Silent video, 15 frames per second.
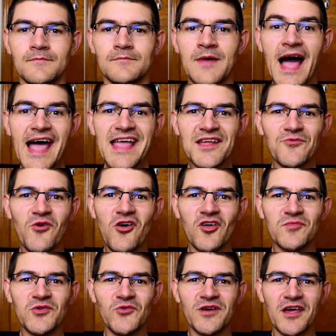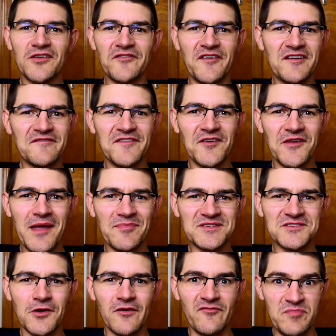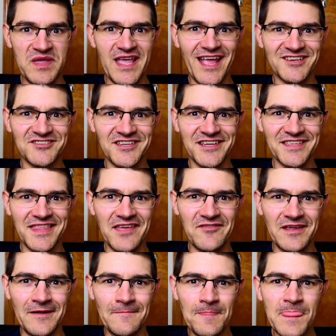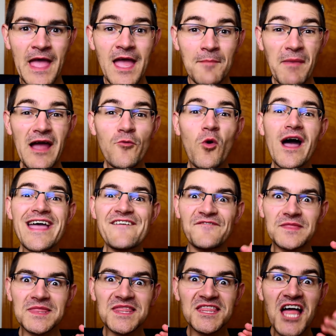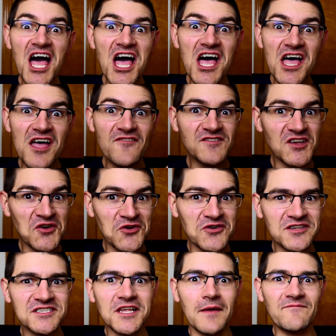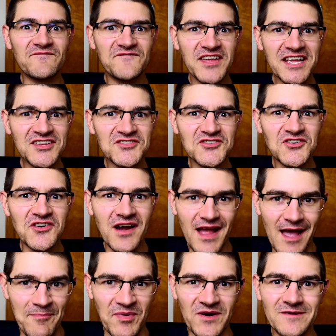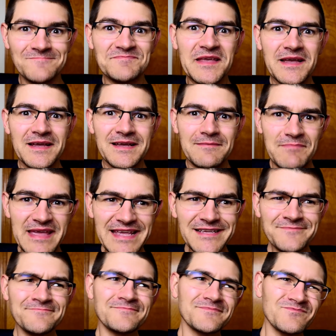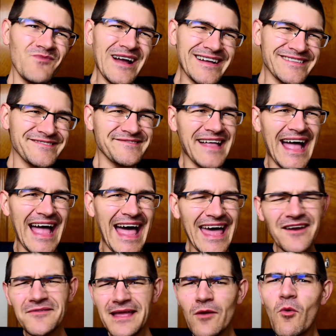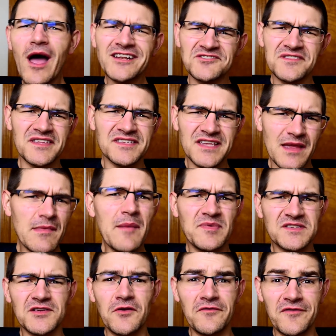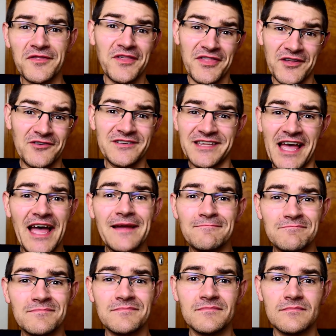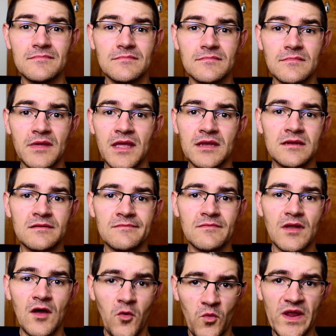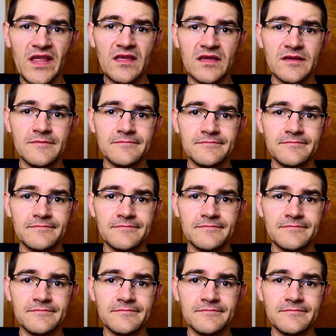Hi, and welcome to another fun-filled episode of PhD at Living. My wife loves her some fixer-upper. Me? Well, I don't like watching the same episode for the third time in a week.